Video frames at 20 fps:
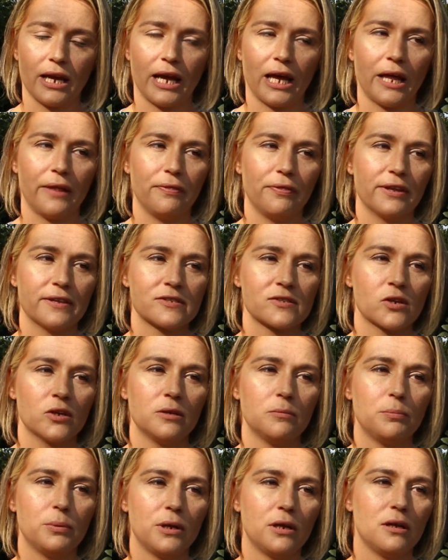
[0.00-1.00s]
and this
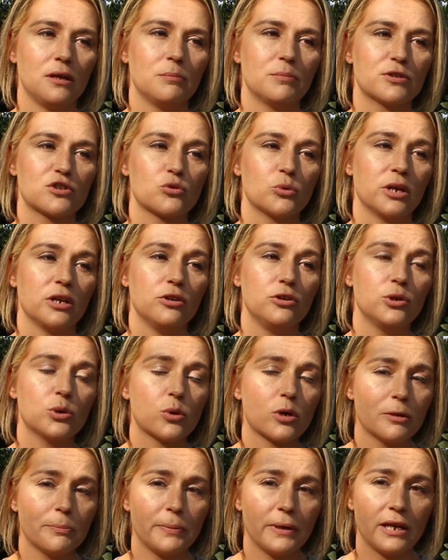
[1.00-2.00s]
could be between
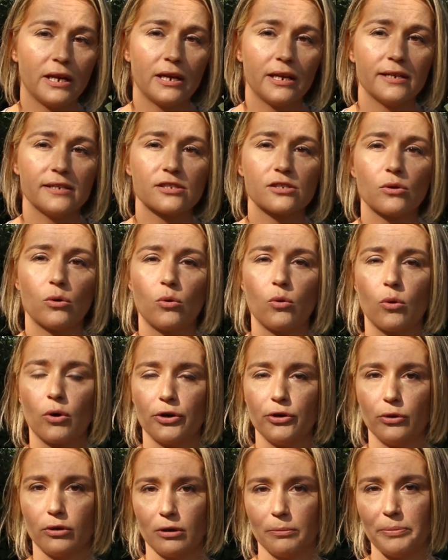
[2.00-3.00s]
your bees or
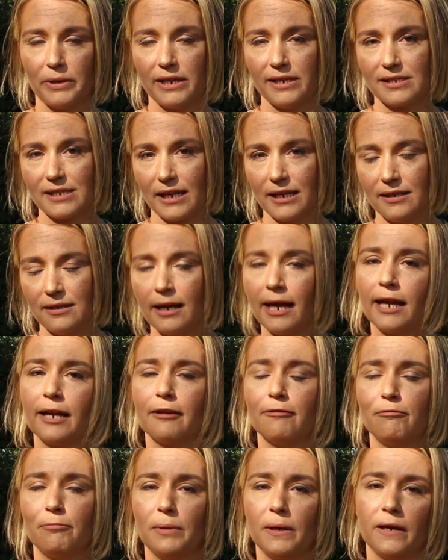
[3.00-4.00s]
your bees and
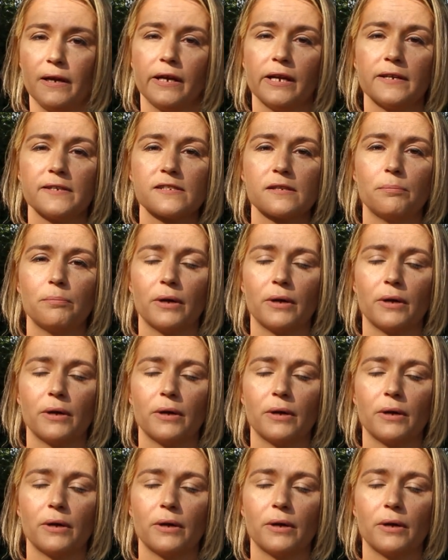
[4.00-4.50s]
native bees,